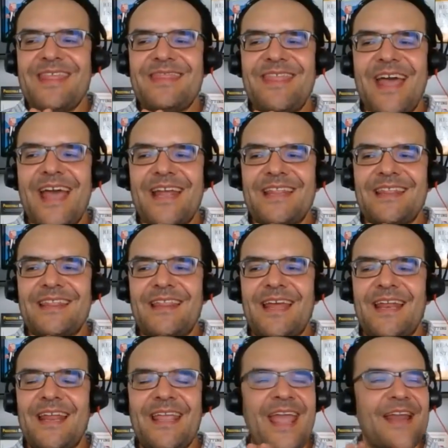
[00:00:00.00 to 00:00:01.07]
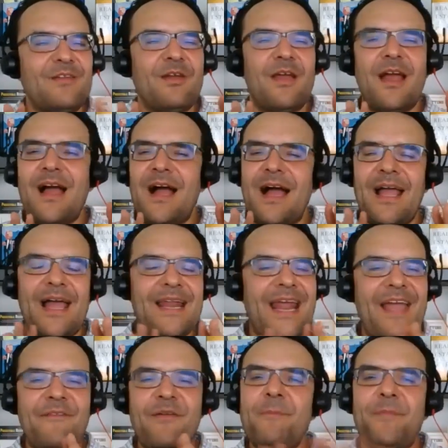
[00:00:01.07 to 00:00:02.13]
that again, and I
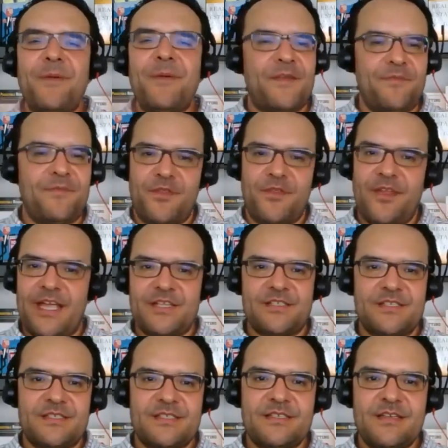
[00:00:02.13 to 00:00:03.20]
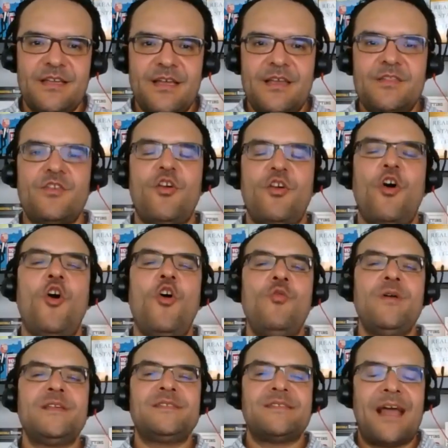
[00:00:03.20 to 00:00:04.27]
have empathy for the agents. They're
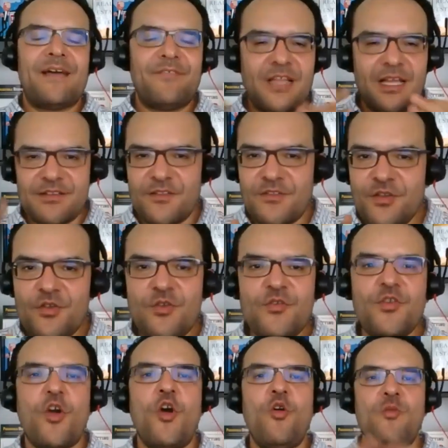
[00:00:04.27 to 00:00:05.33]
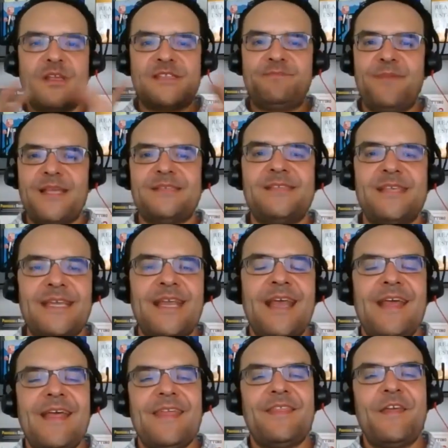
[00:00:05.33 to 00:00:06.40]
always have a lot to do. They're always busy.
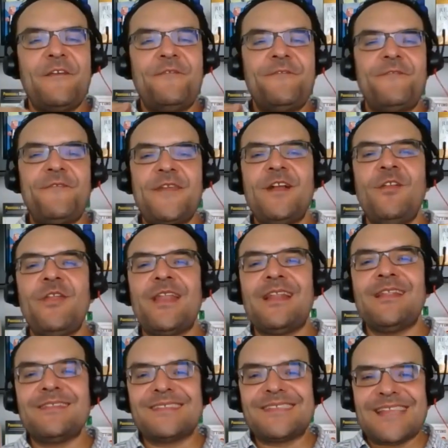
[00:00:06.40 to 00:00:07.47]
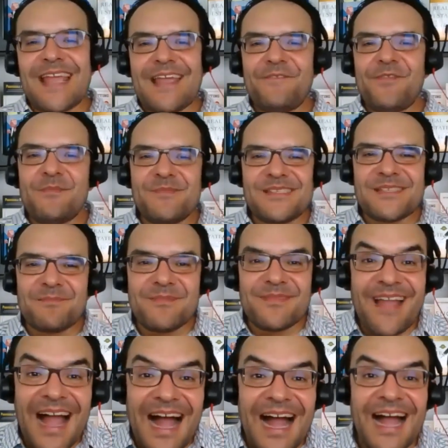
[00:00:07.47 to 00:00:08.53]
They feel that it'll save them some
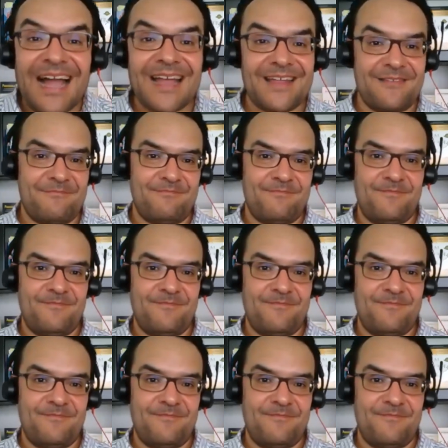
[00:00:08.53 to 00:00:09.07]
time,